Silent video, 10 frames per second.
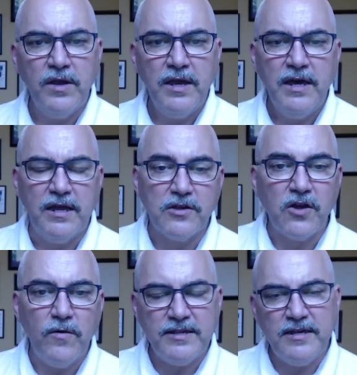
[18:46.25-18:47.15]
And it's
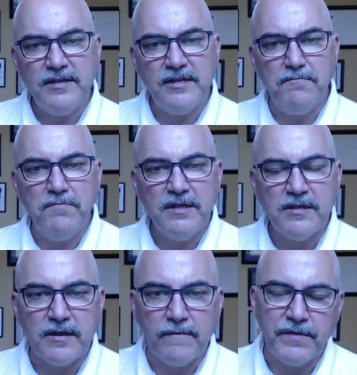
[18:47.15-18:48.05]
always easy to miss something.